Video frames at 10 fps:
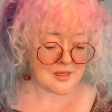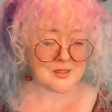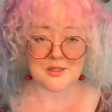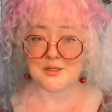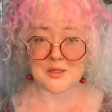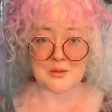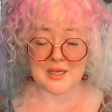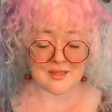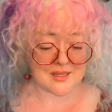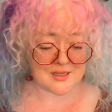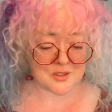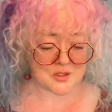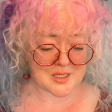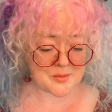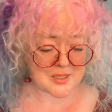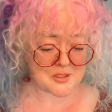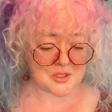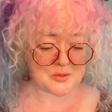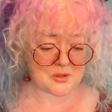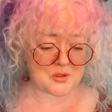just don't get things shipped, and she
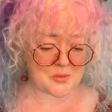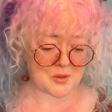was super